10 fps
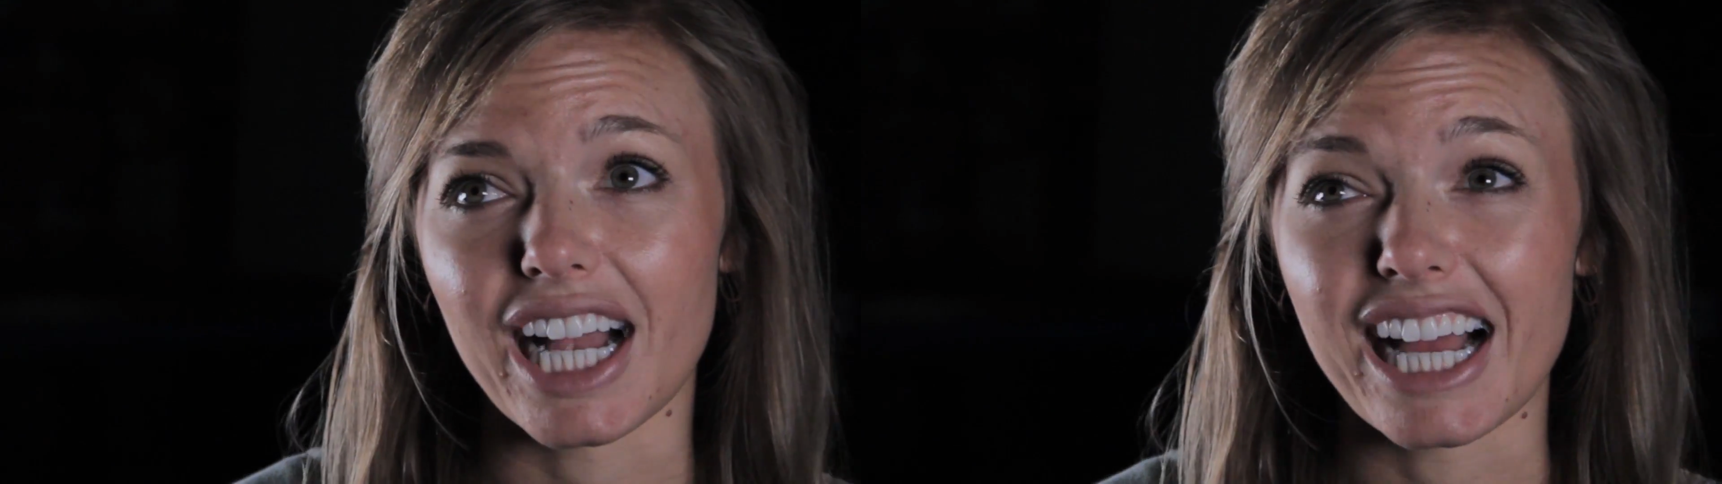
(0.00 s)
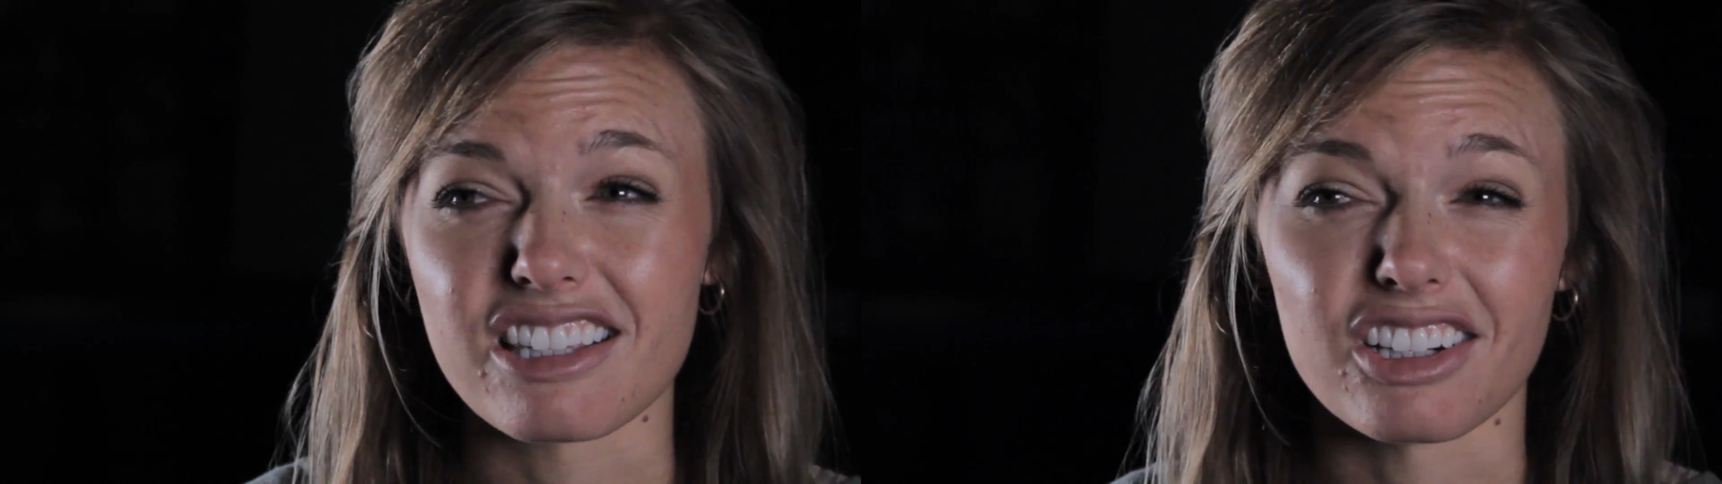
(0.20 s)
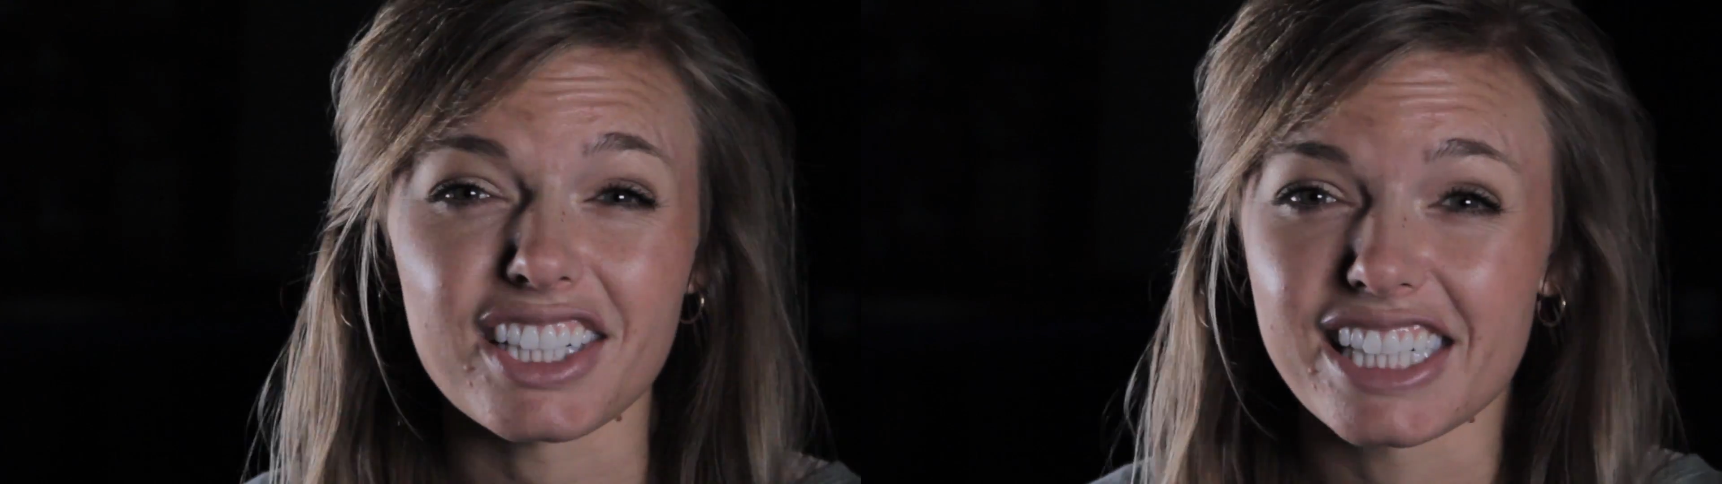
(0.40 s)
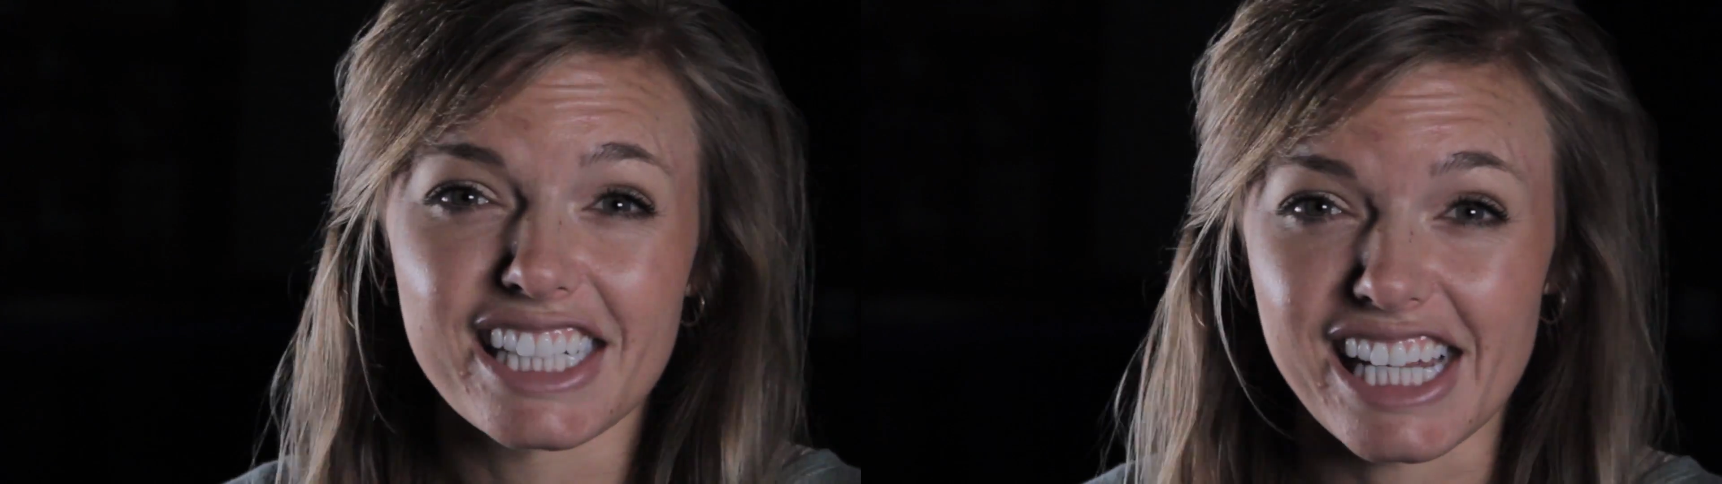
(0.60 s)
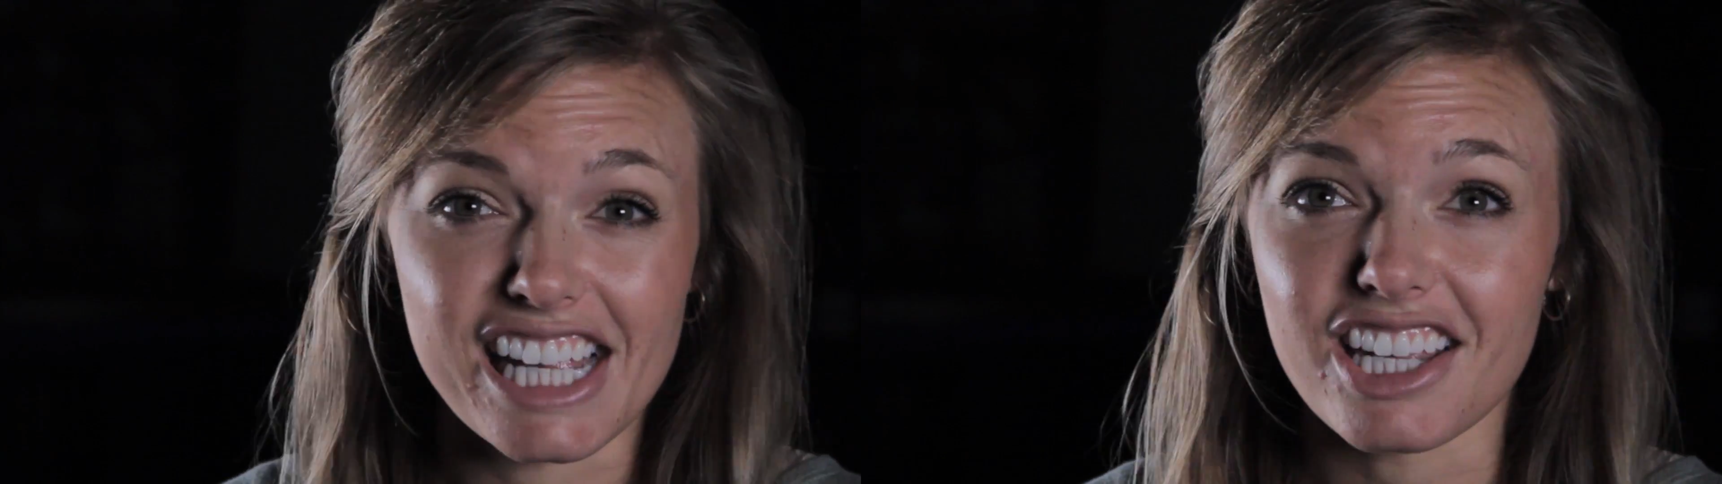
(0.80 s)
guys aren't
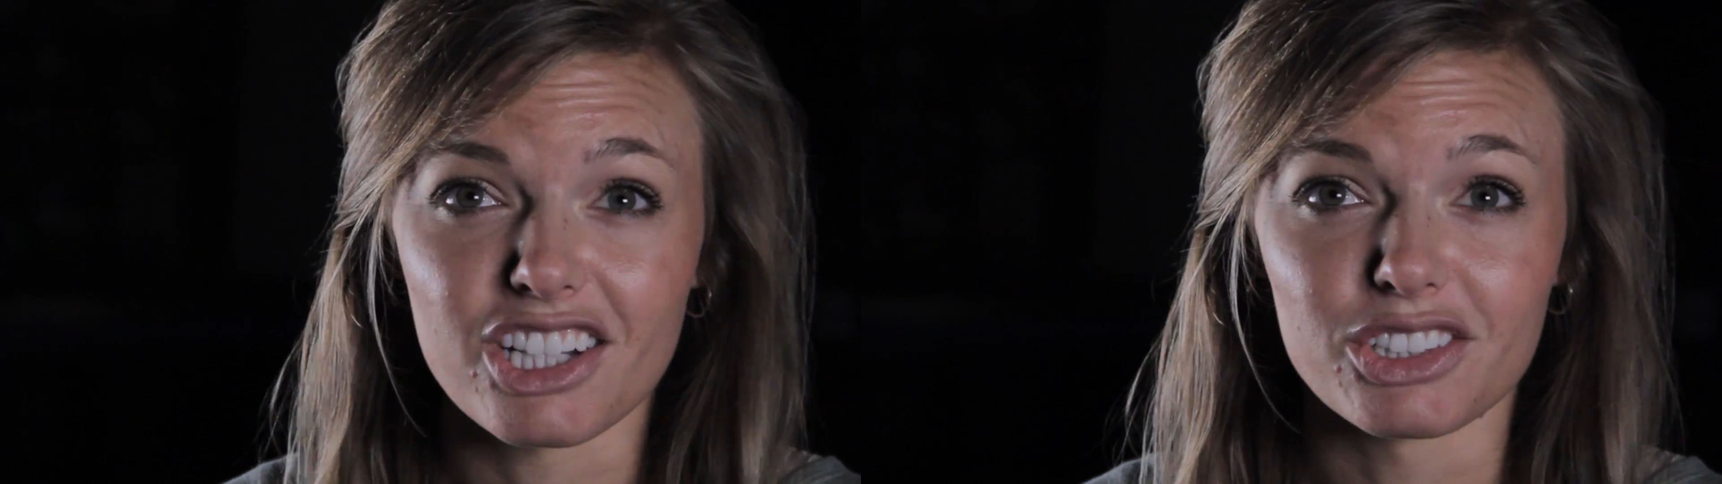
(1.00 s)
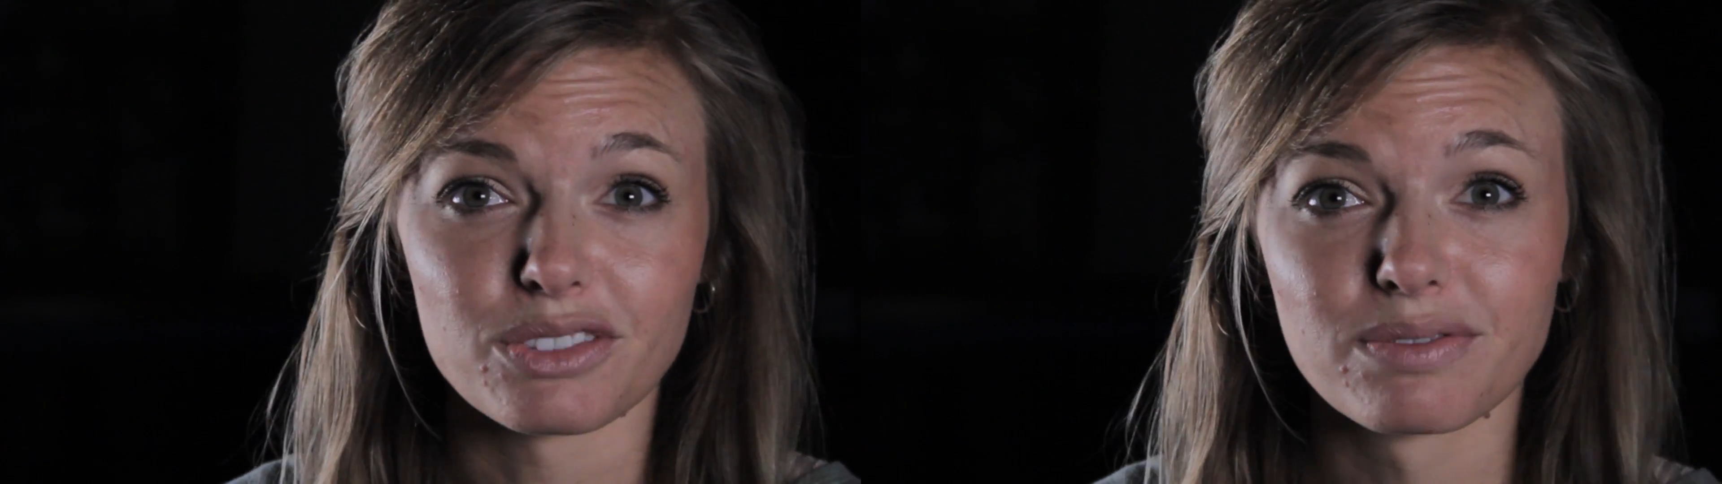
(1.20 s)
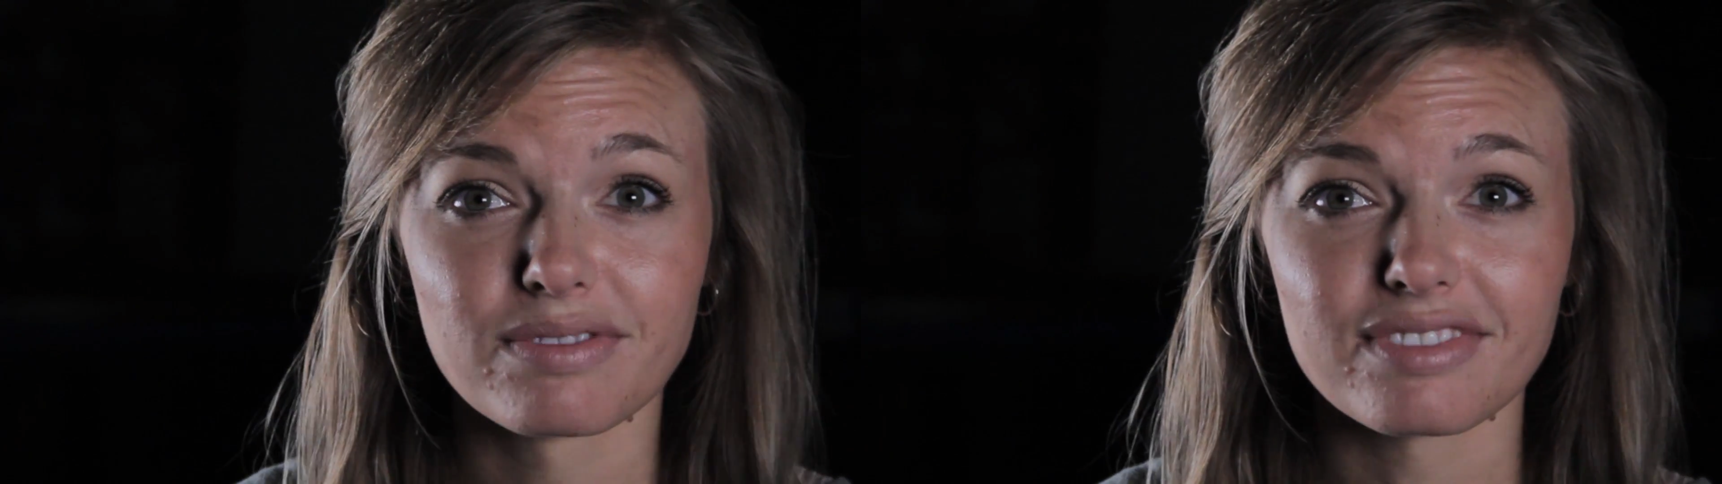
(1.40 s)
gonna date you